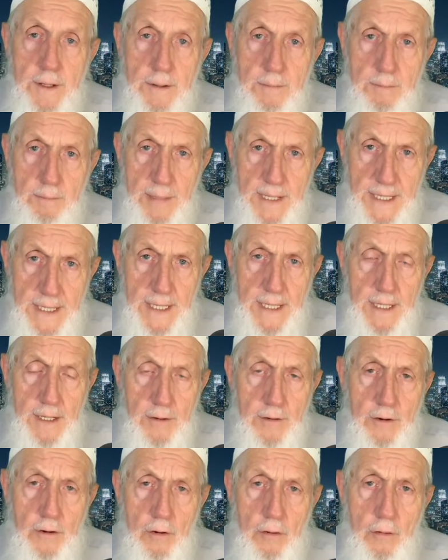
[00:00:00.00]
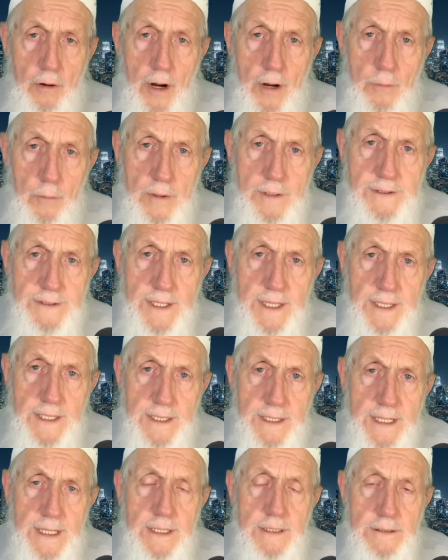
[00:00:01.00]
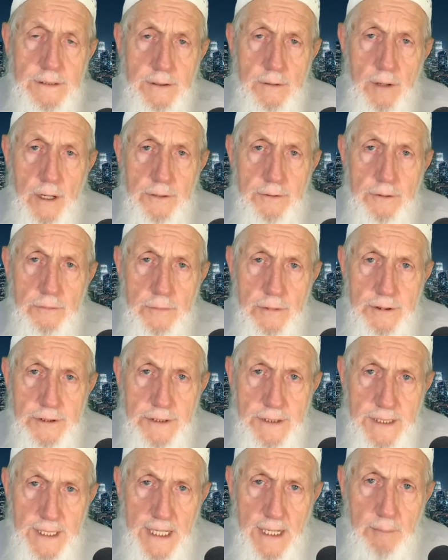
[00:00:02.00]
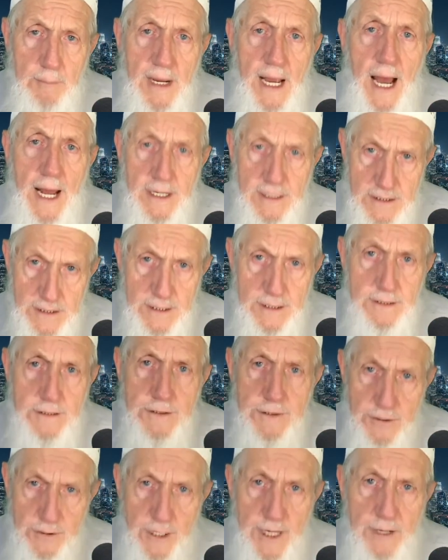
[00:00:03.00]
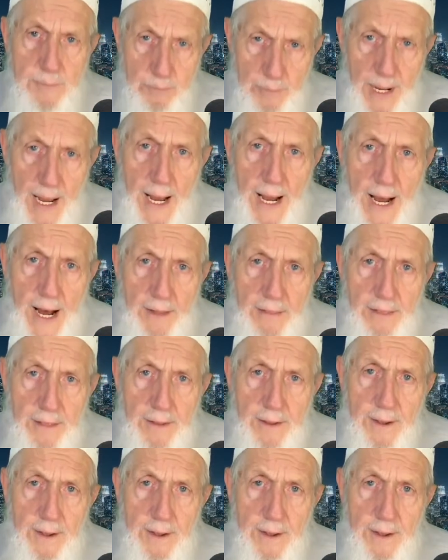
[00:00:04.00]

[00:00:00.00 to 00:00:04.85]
beginning of the Quran, we said, Adina Siratum Mustaqim, guide us to the straight path.